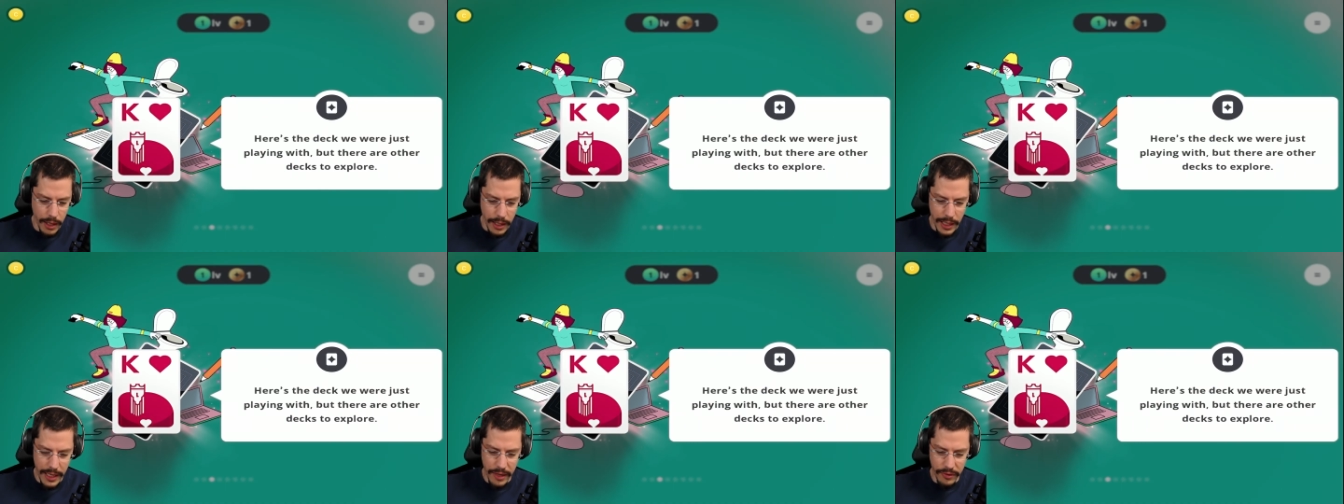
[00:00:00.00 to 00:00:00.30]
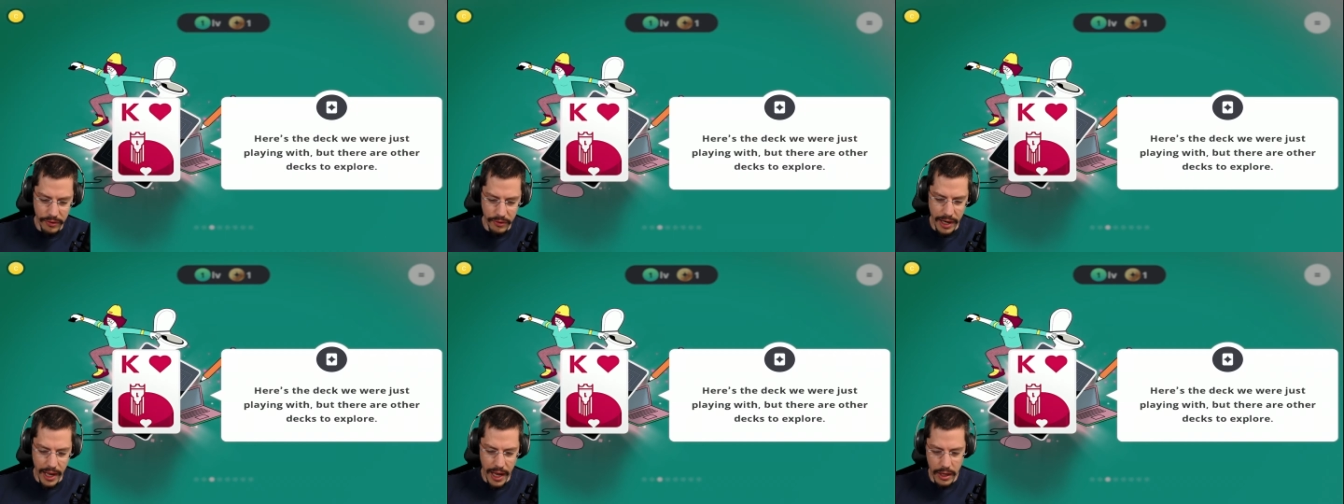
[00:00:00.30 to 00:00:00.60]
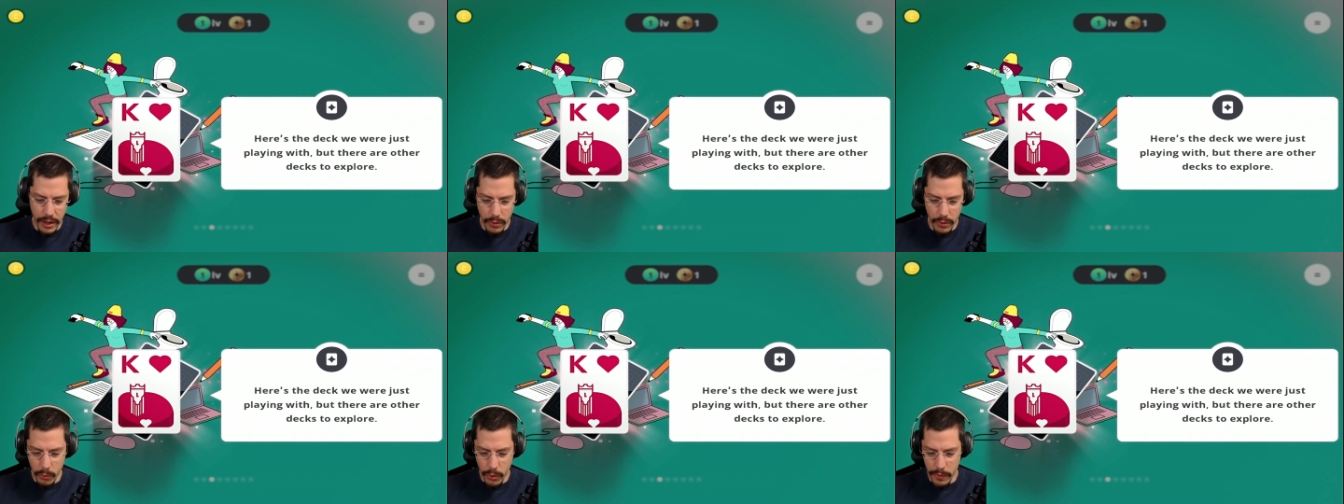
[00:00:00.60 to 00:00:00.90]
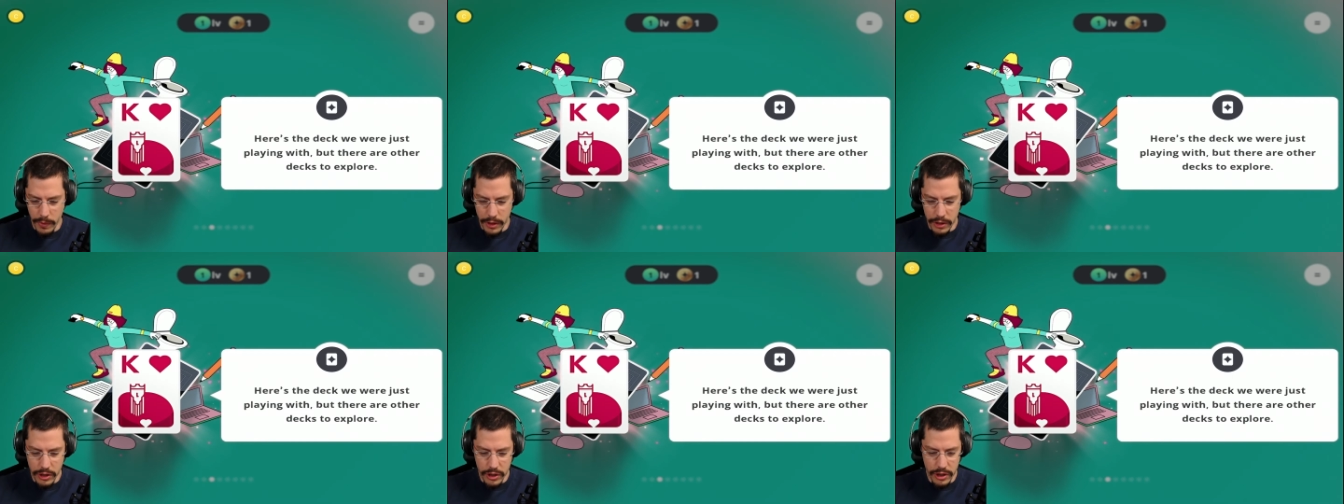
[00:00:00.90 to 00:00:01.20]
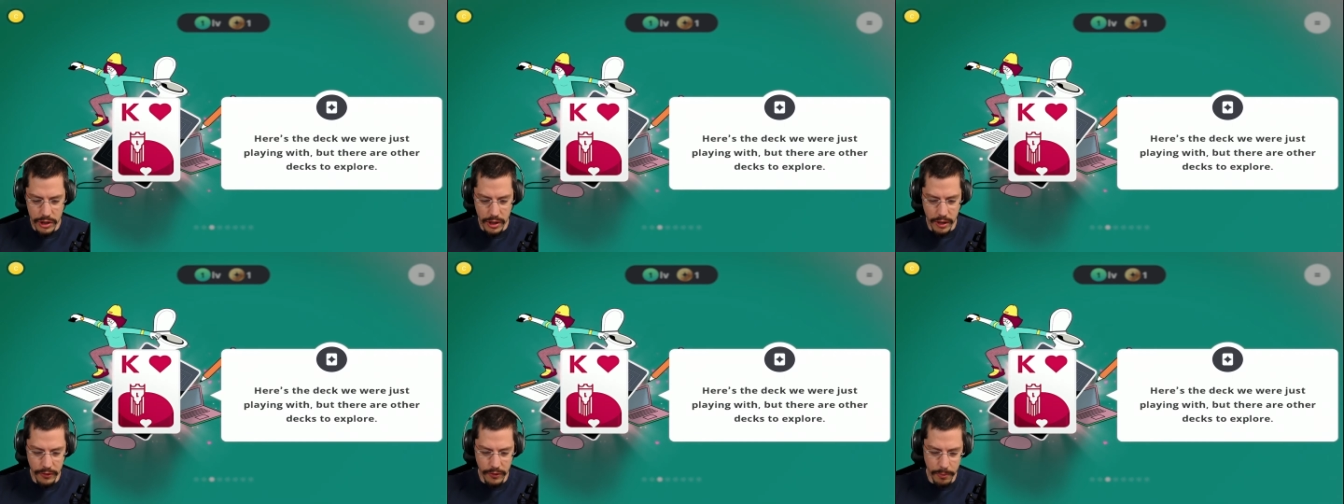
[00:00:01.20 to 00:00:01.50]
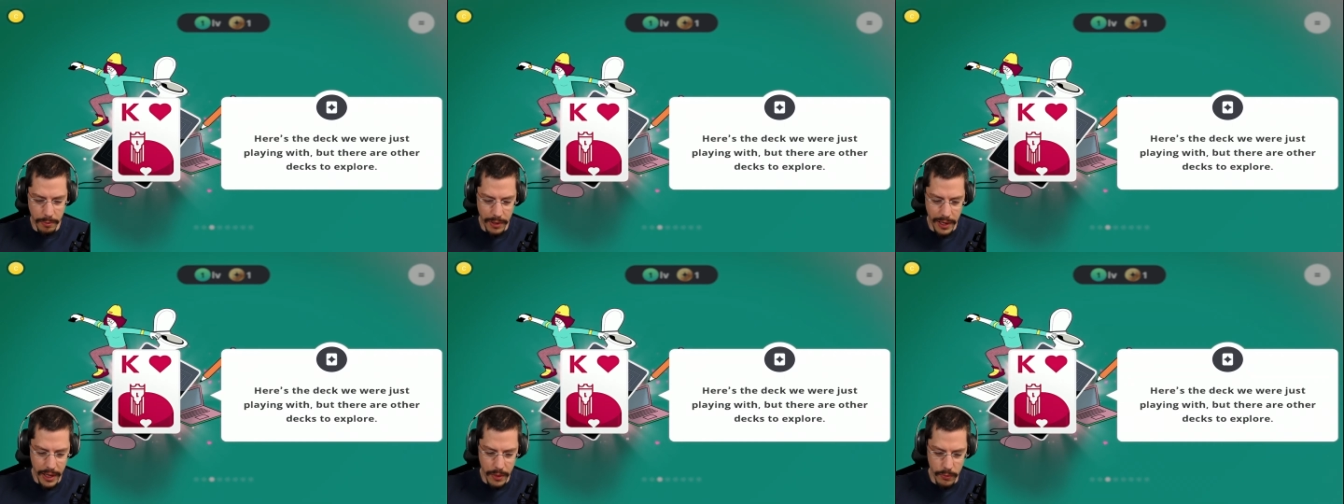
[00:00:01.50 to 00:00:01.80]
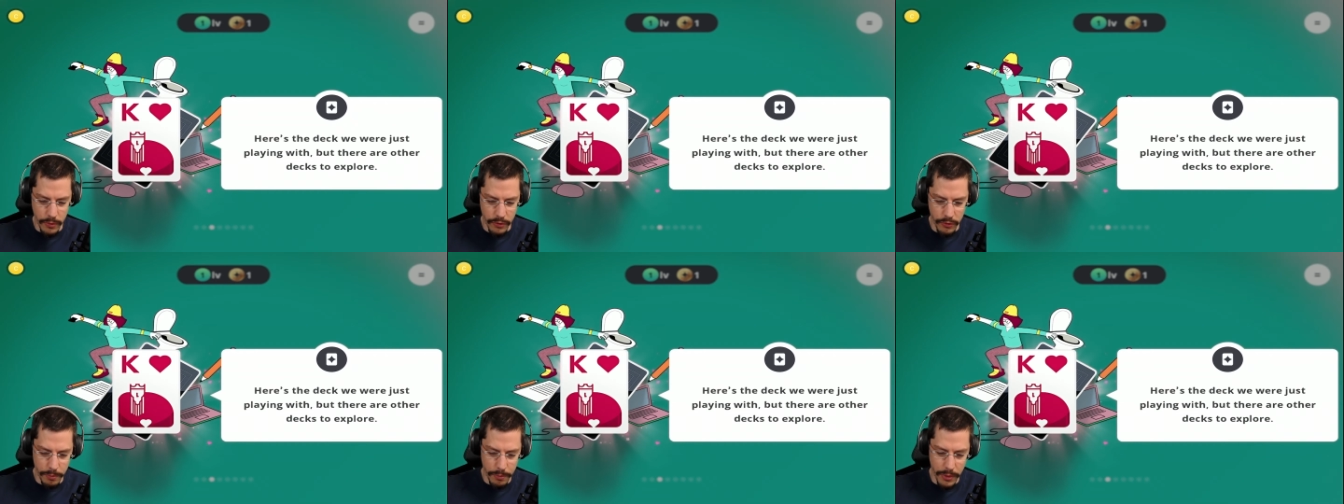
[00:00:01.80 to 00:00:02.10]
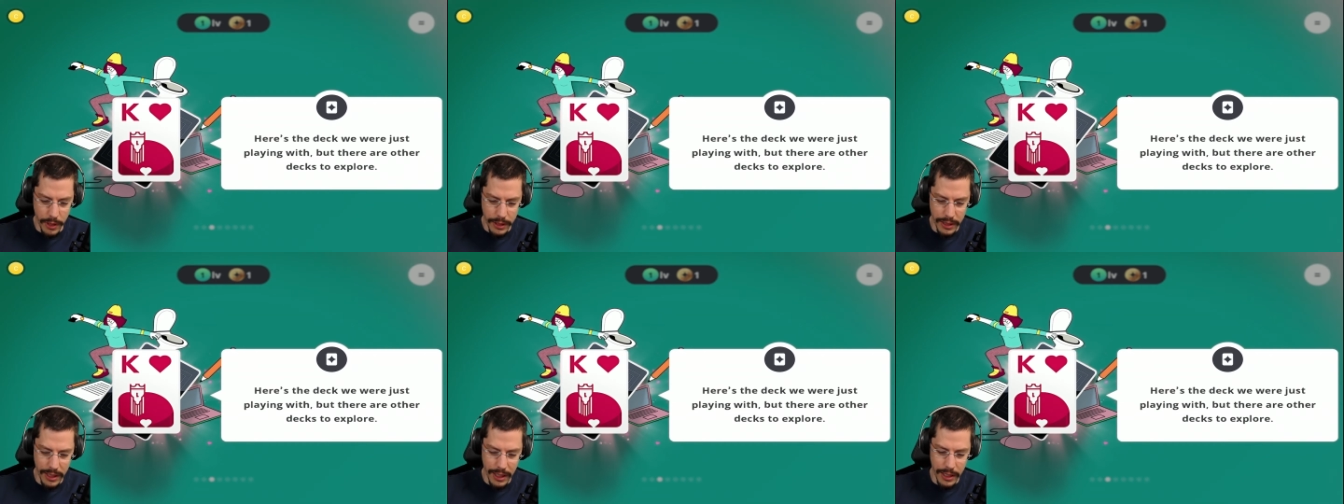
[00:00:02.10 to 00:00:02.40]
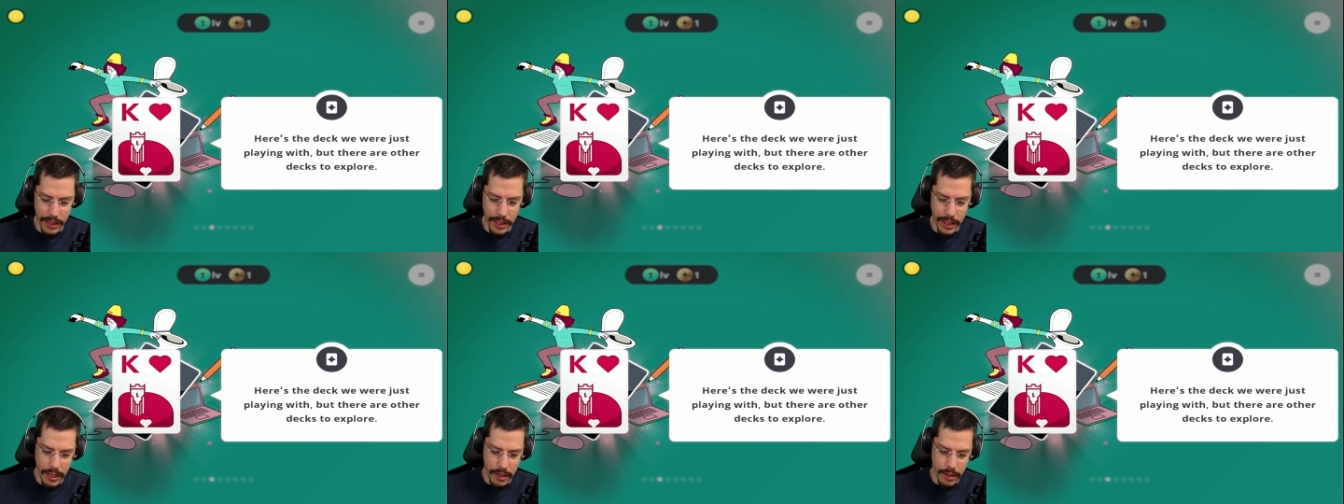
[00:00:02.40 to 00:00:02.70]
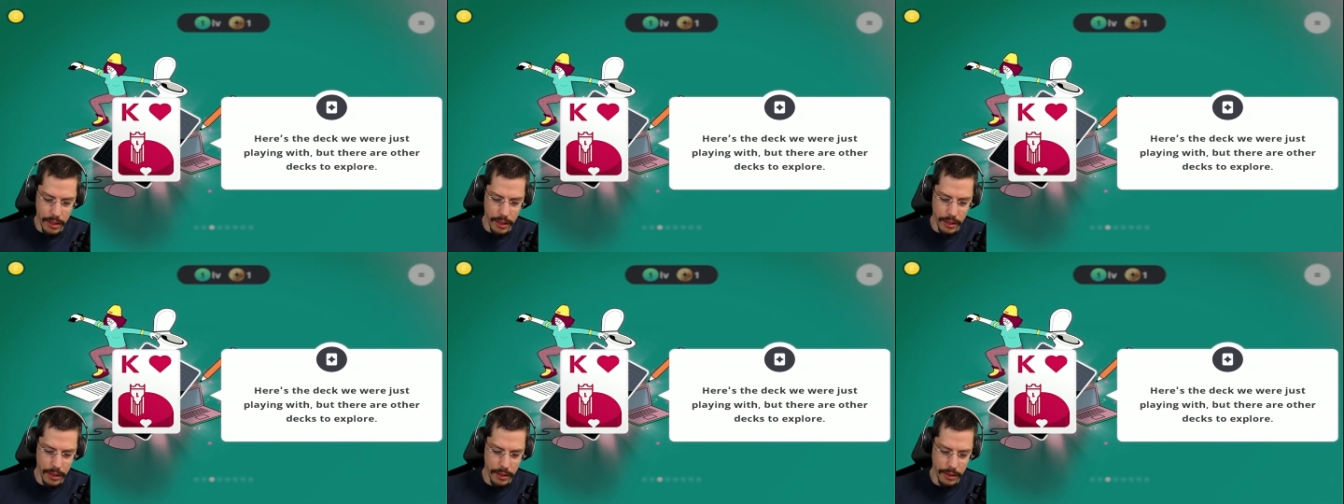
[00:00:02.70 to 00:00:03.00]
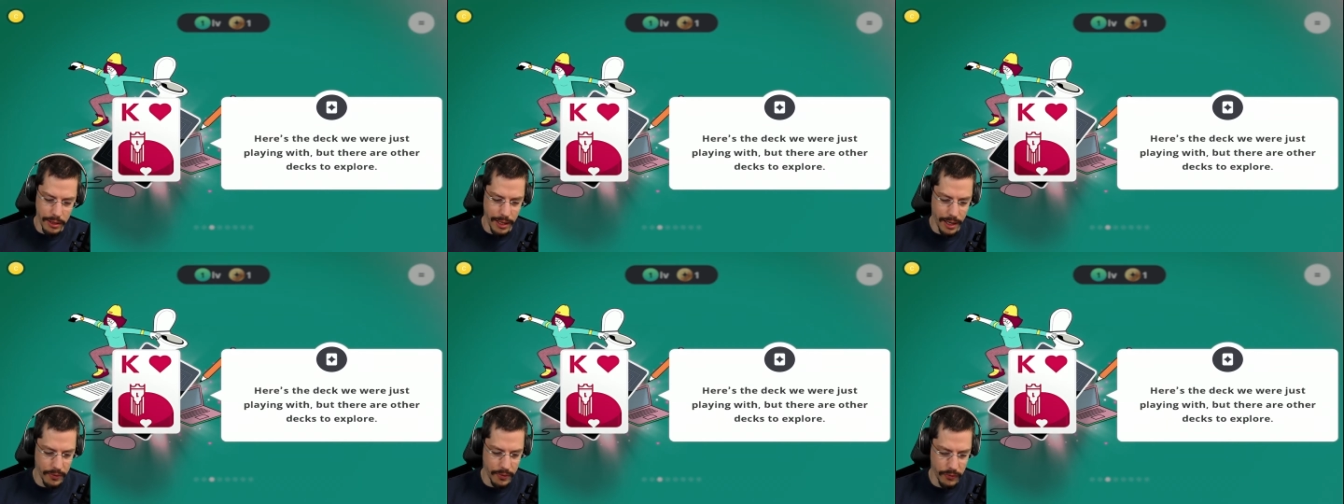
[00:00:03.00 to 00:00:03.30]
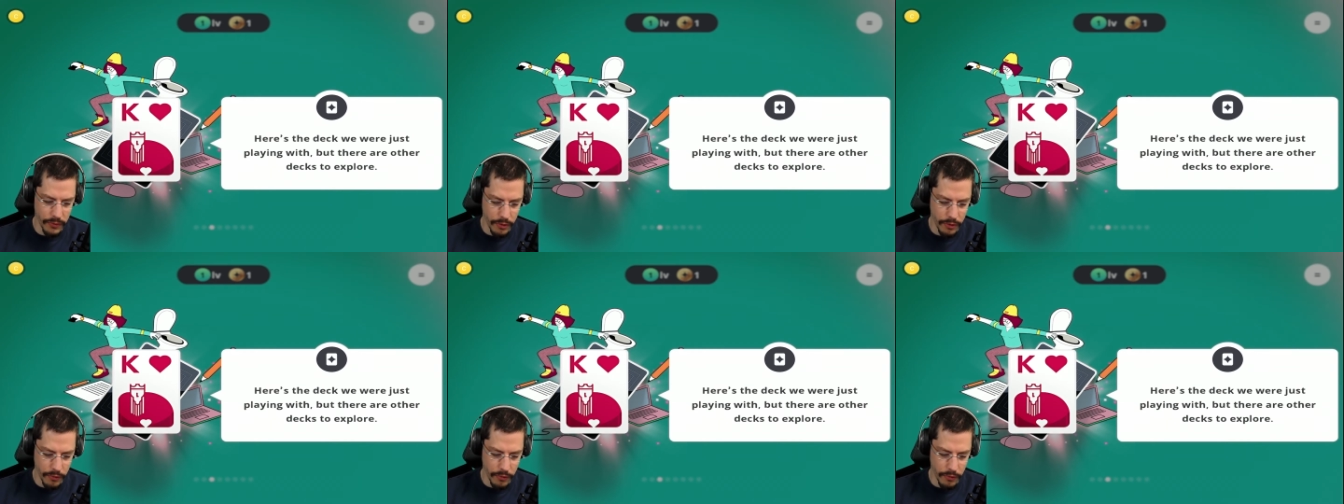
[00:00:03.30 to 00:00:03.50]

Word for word: Here's a deck we were just playing with, but there are other decks to